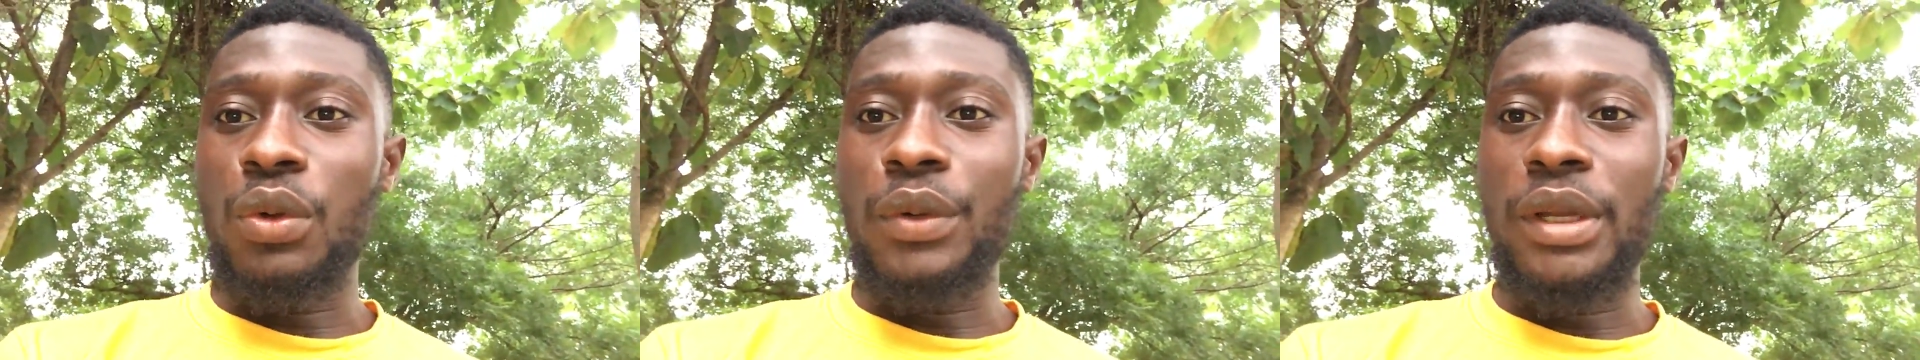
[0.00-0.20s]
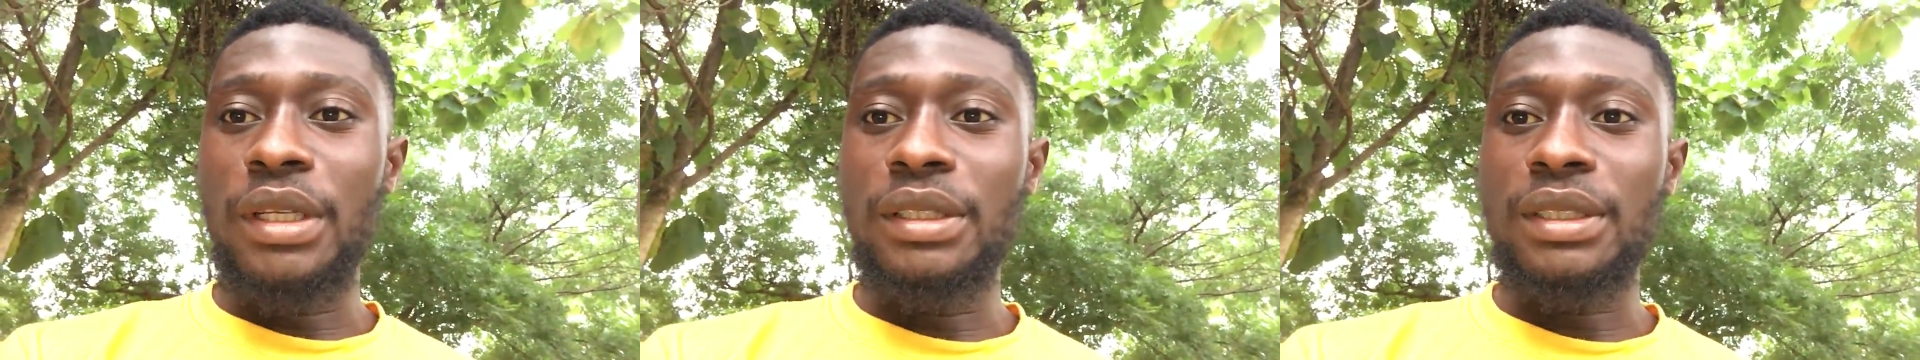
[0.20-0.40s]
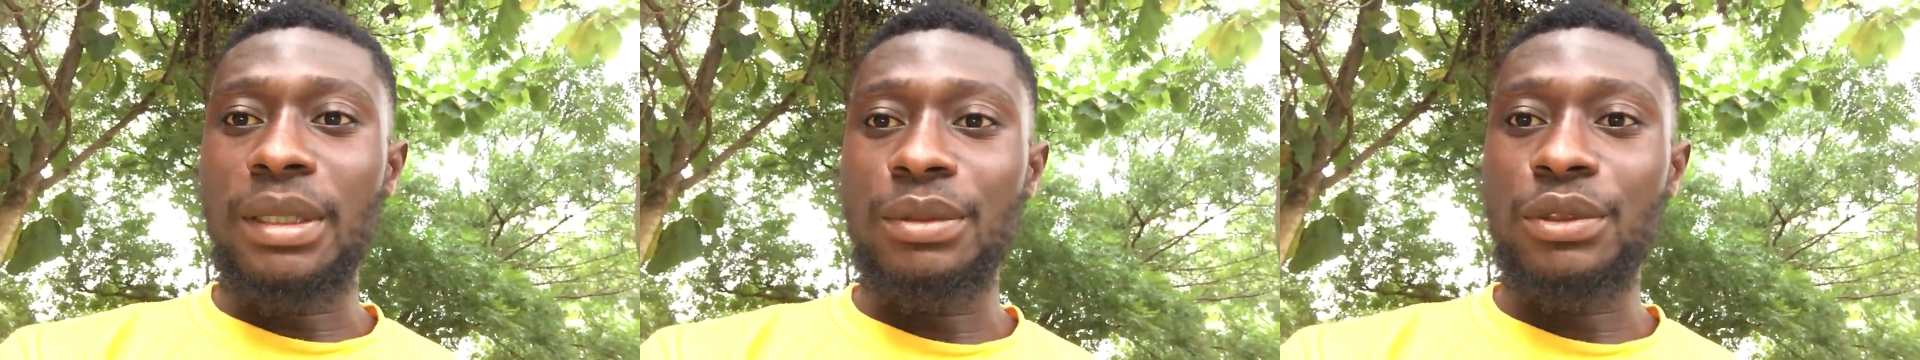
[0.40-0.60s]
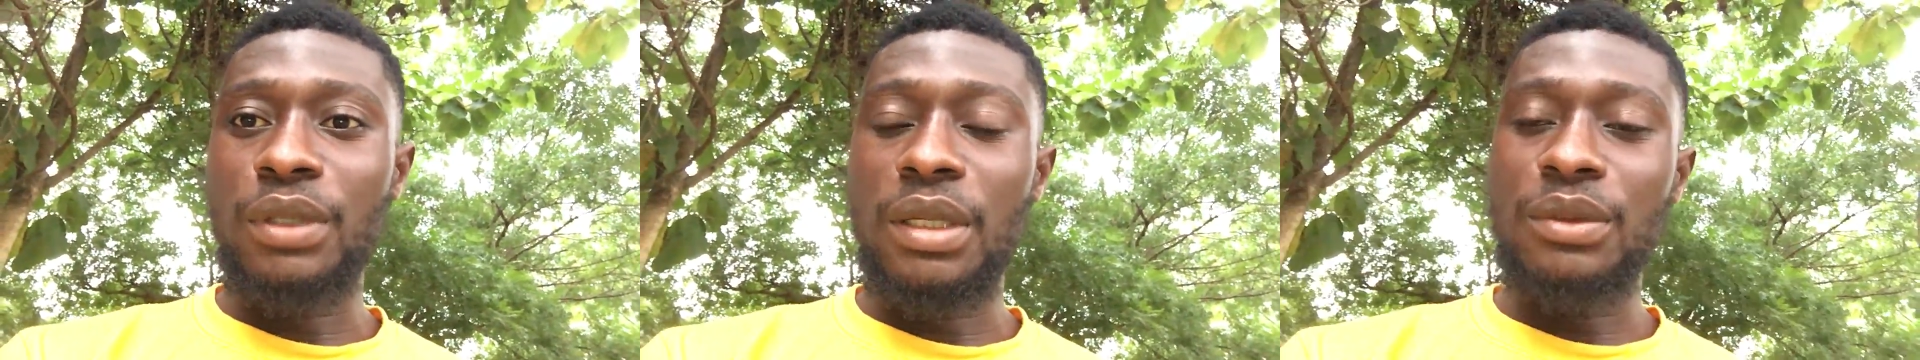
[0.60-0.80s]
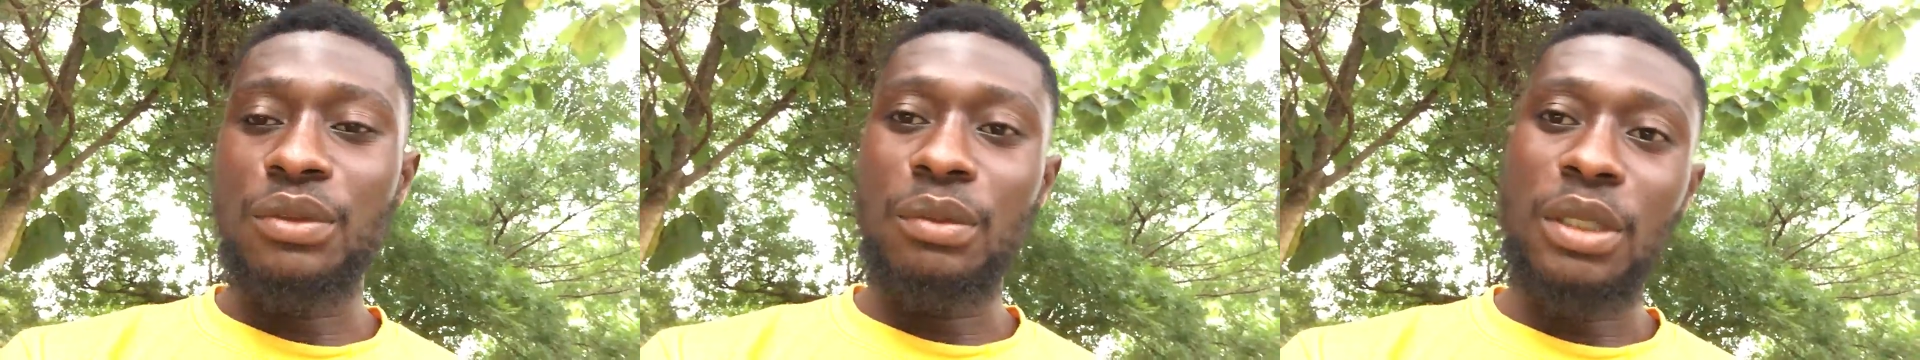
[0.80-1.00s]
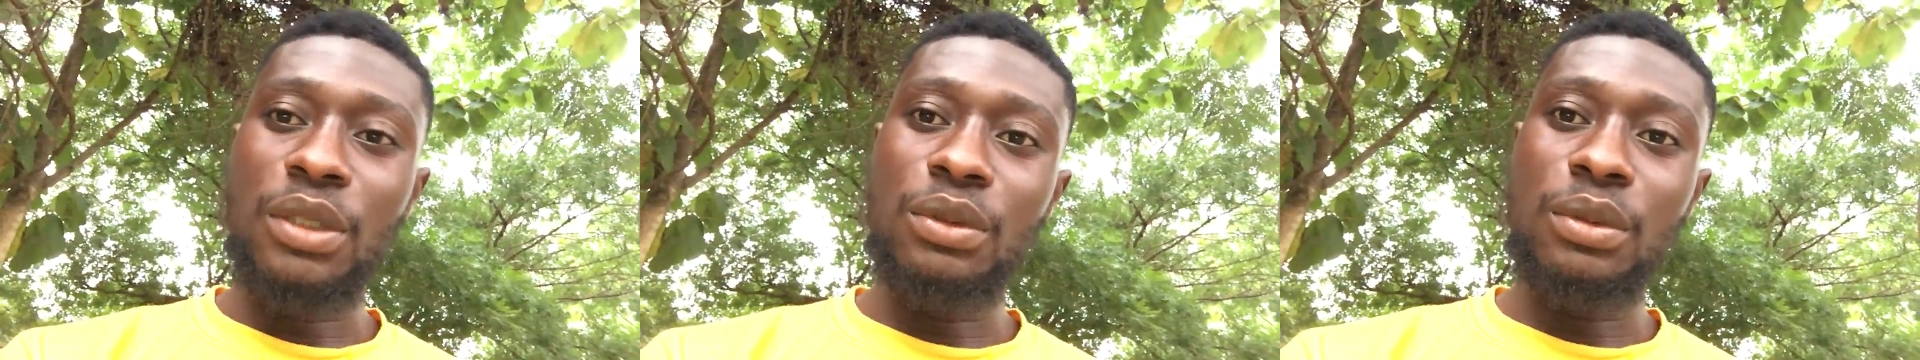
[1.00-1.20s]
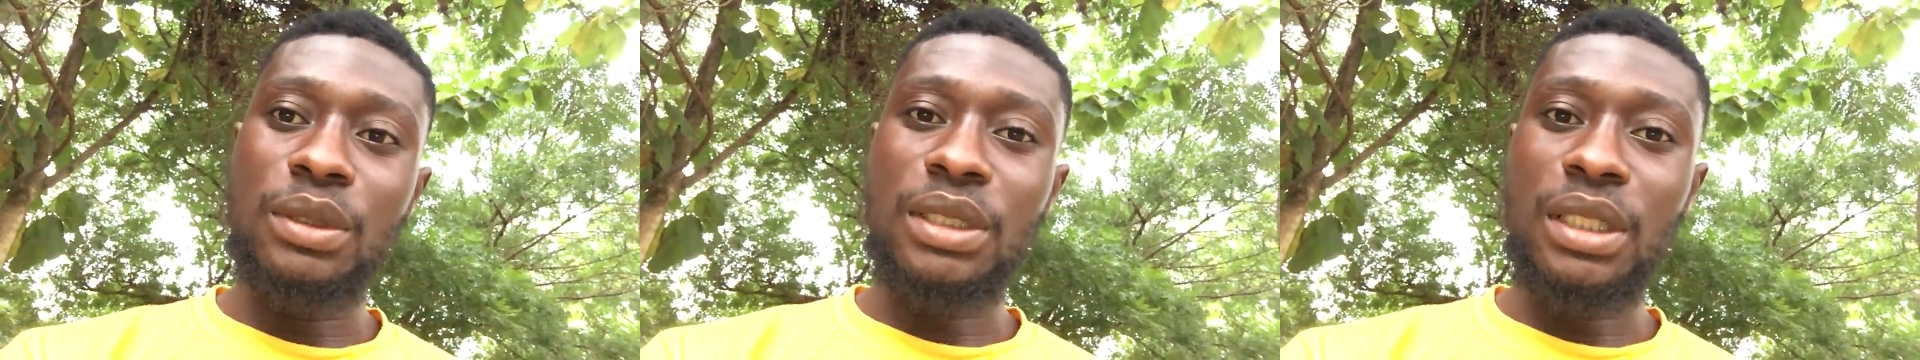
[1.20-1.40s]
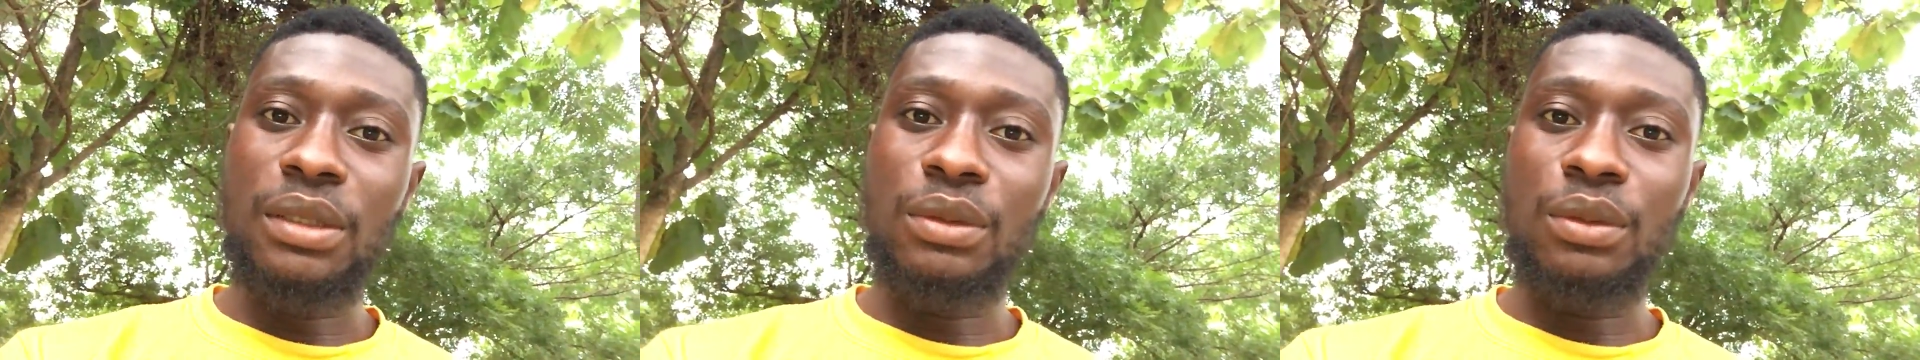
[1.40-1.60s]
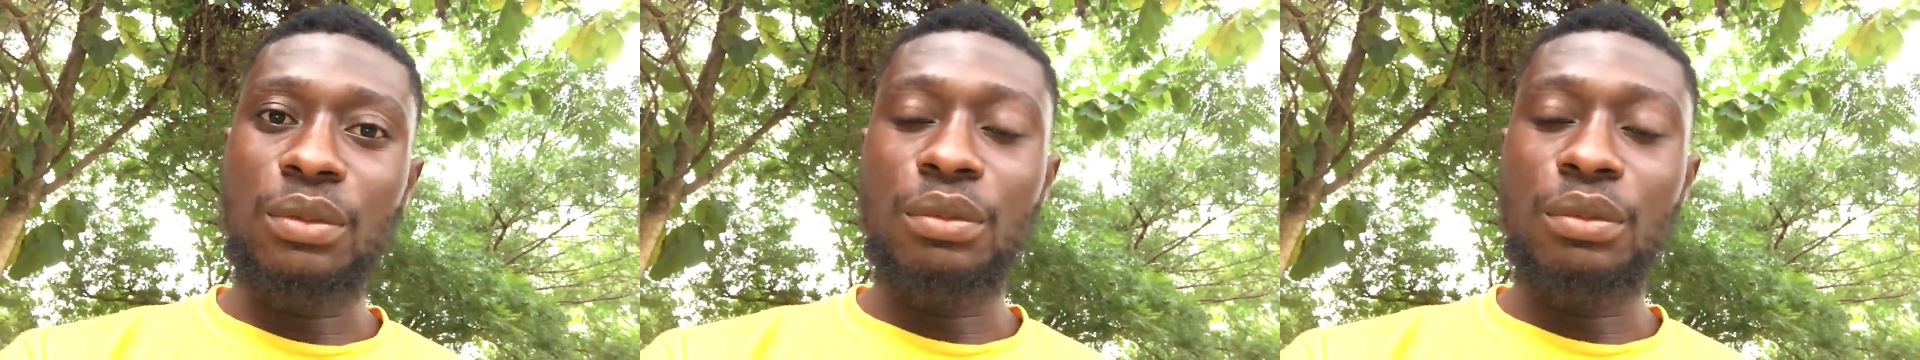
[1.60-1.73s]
already subscribe to my YouTube channel.